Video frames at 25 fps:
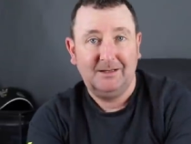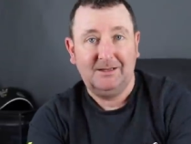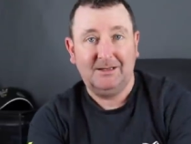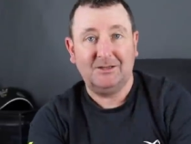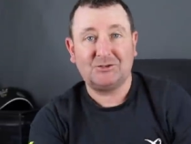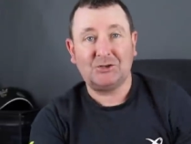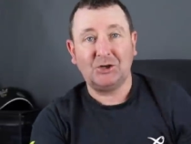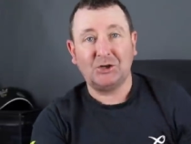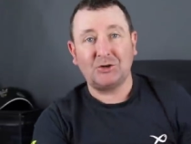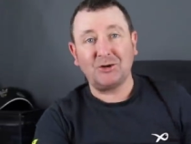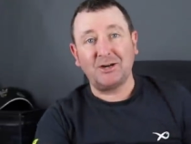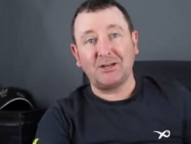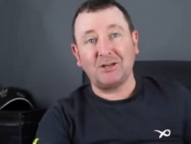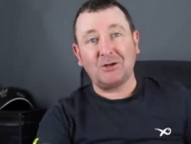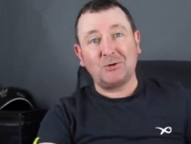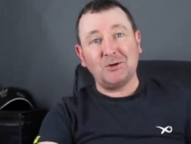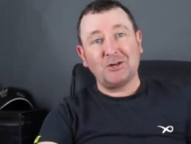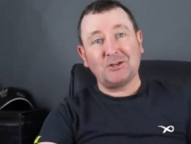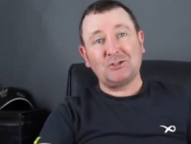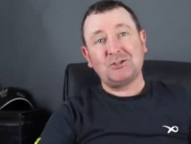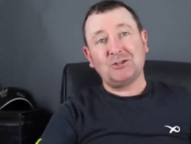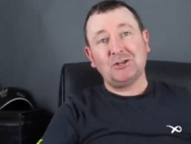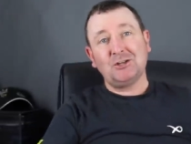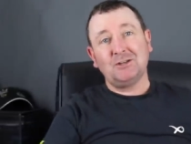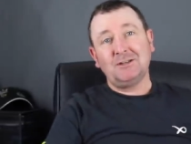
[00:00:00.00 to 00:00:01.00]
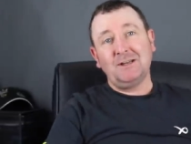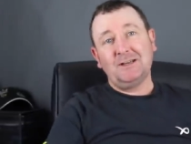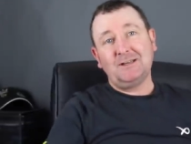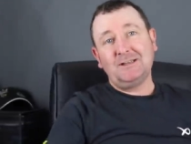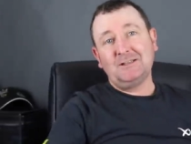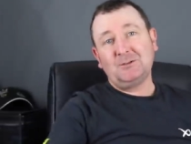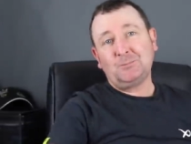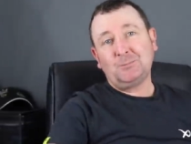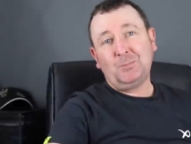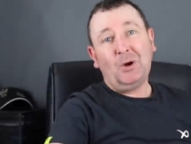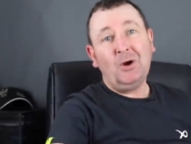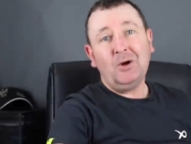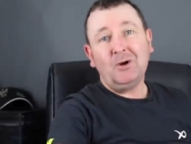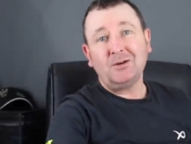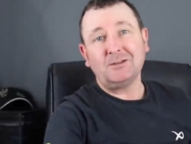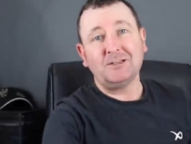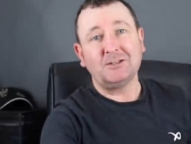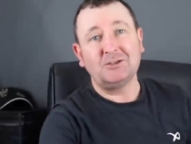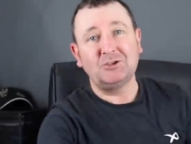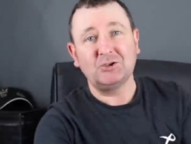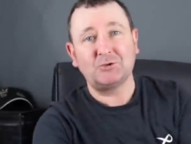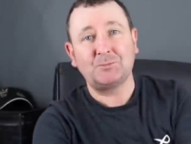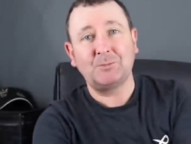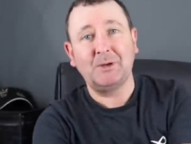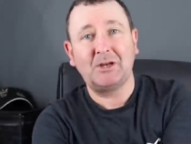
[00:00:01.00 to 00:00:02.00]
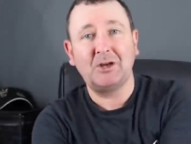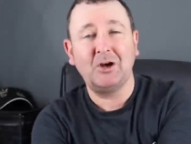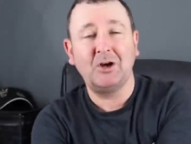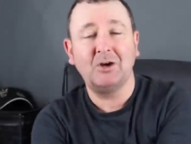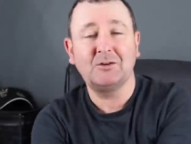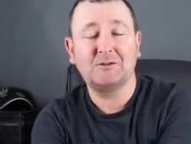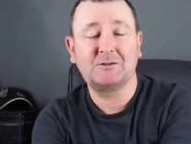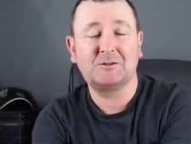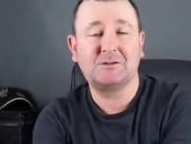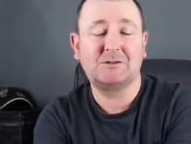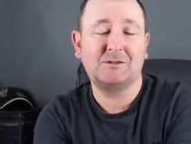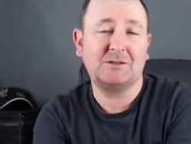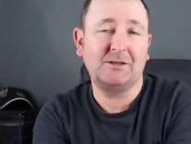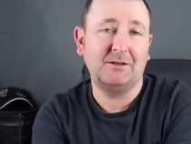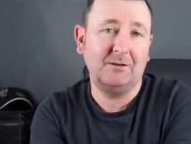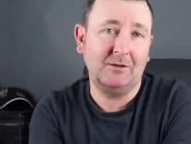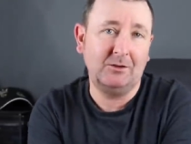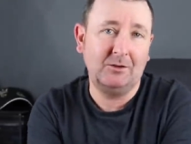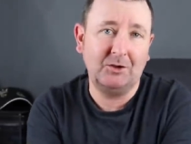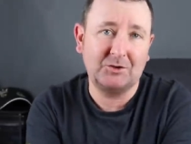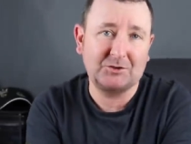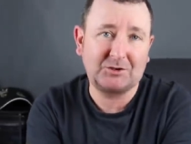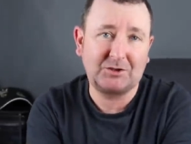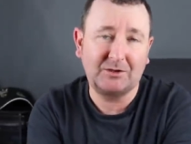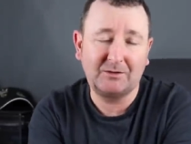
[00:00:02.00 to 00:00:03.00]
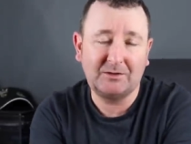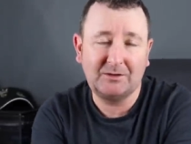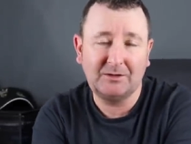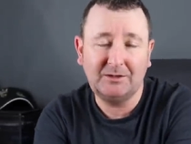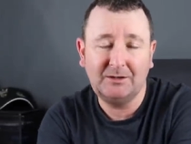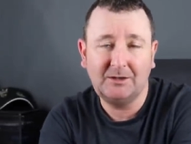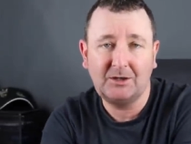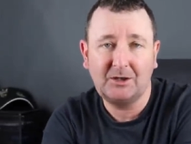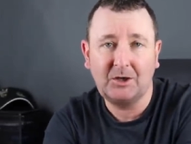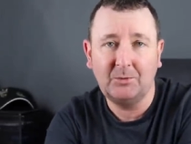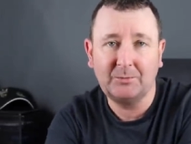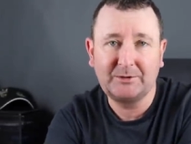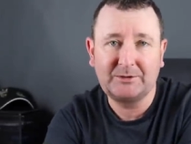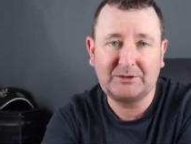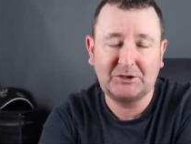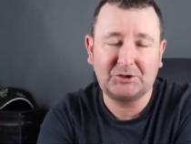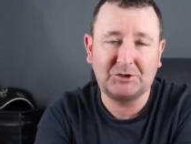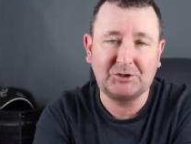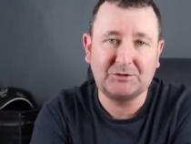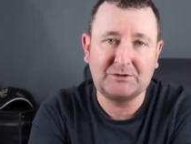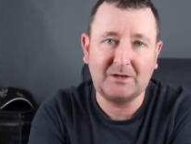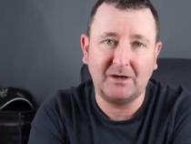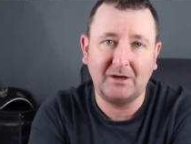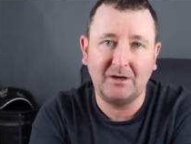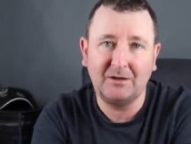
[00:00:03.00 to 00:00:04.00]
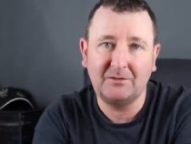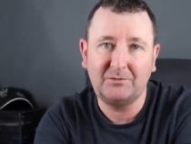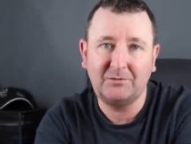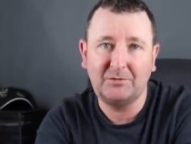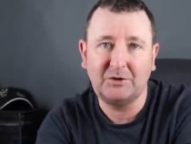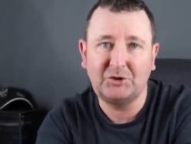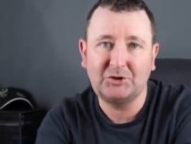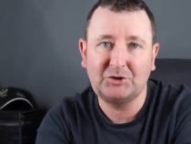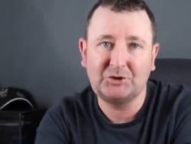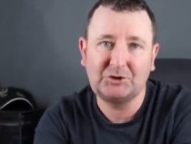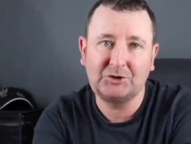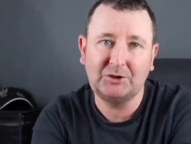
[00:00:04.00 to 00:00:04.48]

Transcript: That's a great question and it's partly just because lots of the competitions that I fish,